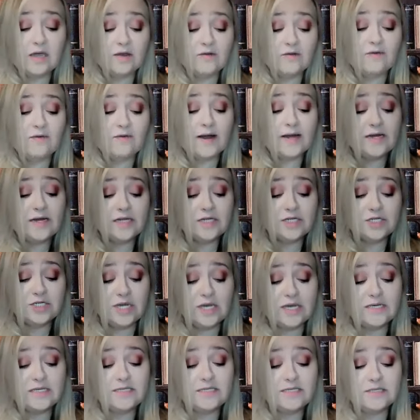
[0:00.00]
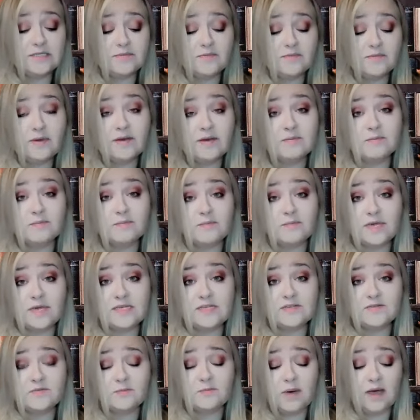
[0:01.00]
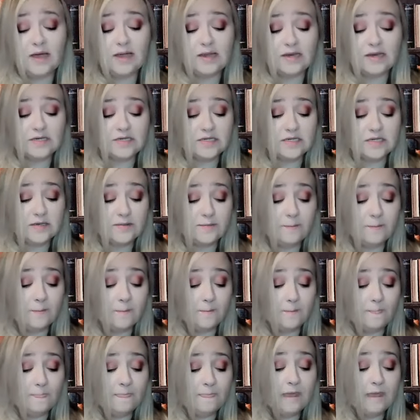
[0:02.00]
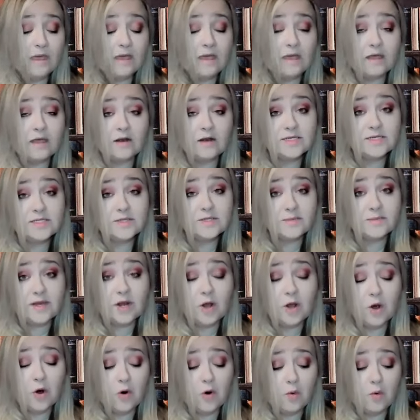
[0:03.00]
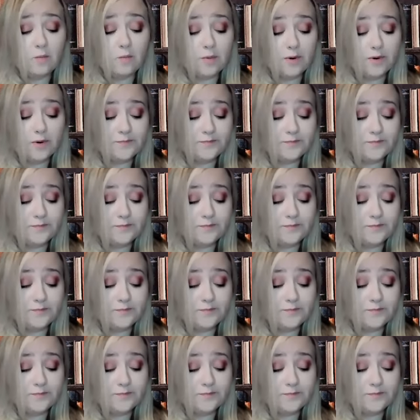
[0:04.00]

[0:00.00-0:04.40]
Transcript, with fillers: and finding Jace meant peace of mind. It also meant hope.